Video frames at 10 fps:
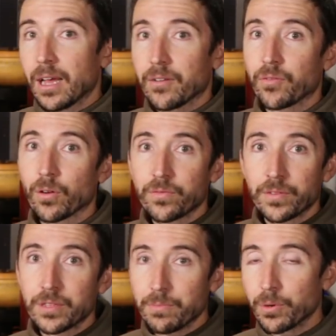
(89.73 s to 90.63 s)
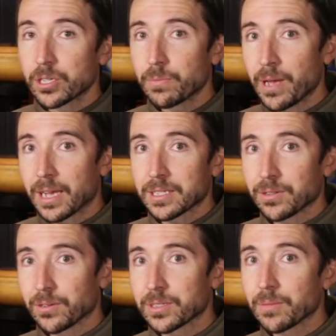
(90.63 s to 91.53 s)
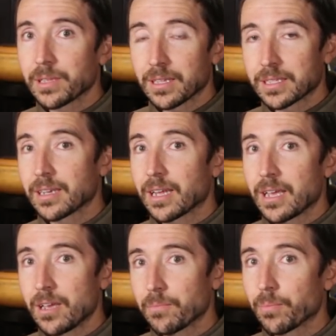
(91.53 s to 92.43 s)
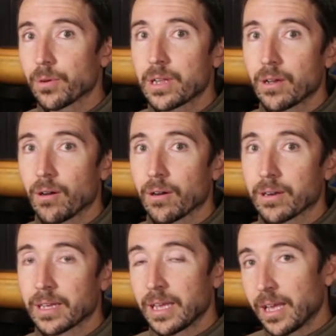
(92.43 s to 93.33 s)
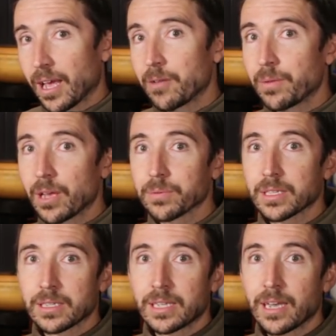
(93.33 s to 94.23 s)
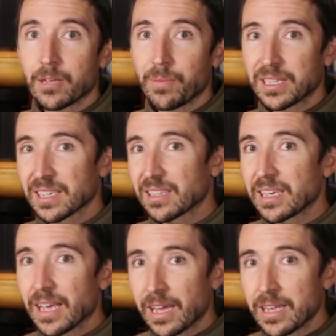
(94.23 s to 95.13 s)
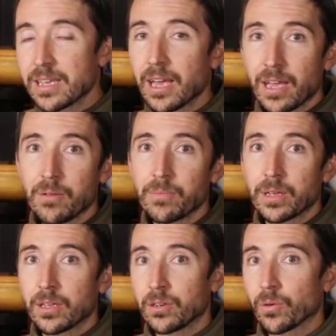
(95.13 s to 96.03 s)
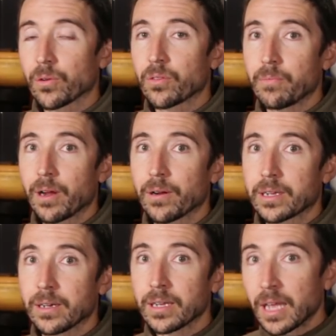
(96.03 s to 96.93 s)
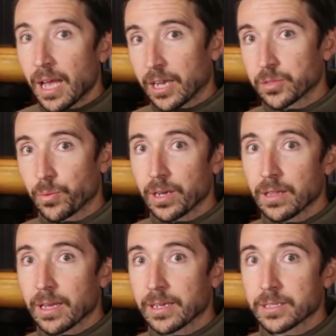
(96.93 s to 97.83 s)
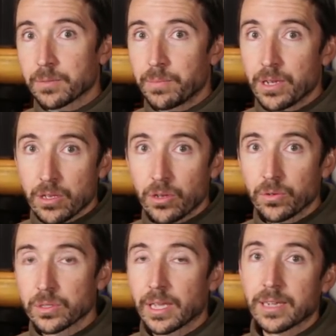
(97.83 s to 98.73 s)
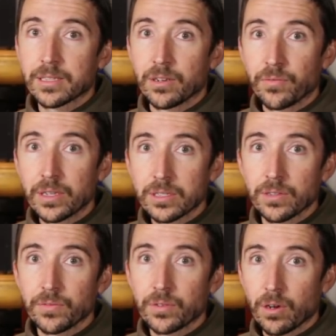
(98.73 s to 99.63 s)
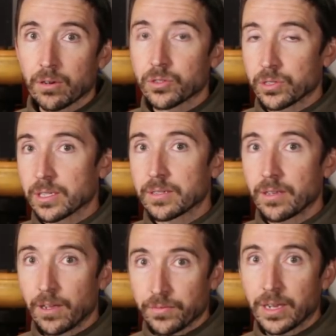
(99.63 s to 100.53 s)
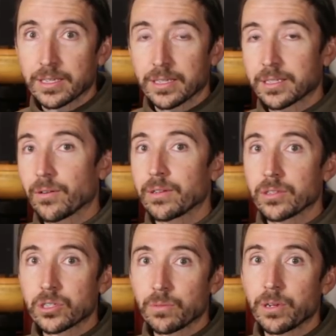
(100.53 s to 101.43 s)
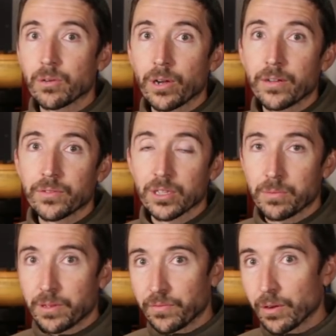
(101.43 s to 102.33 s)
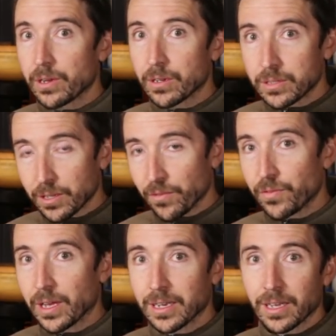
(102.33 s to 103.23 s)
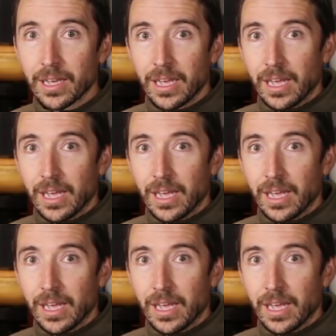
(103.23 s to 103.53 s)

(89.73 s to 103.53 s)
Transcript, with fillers: a four fifty Bushmaster, something that's going to hit pretty hard and be able to take basically any game in North America, as well as being used as a defensive cartridge if necessary. This should be a rifle that would be very good to defend